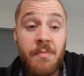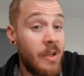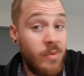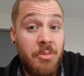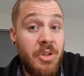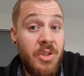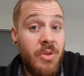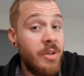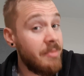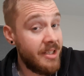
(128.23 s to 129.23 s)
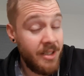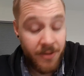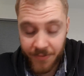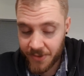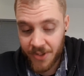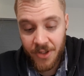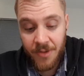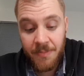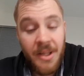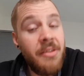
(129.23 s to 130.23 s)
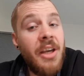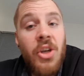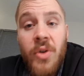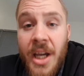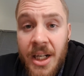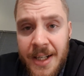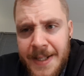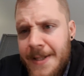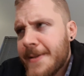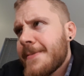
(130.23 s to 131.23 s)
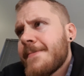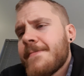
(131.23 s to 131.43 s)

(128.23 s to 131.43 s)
That's what I'm going to do with myself. So, but thank you again, guys.